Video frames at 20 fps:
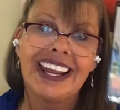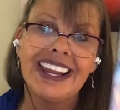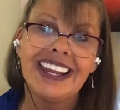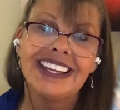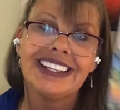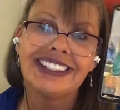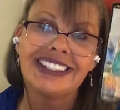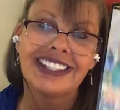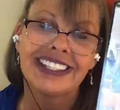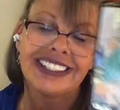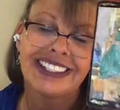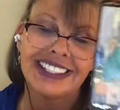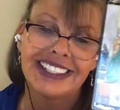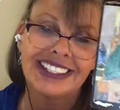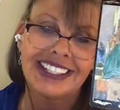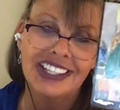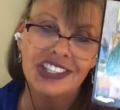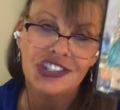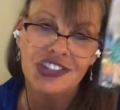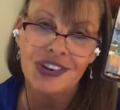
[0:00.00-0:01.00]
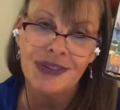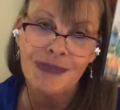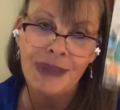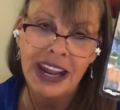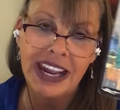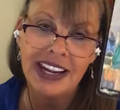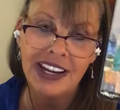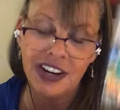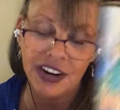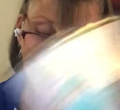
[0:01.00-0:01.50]
is the decision
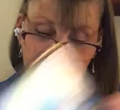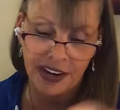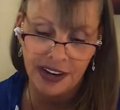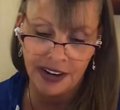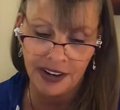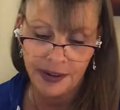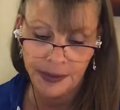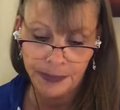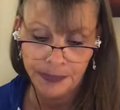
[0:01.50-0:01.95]
maker.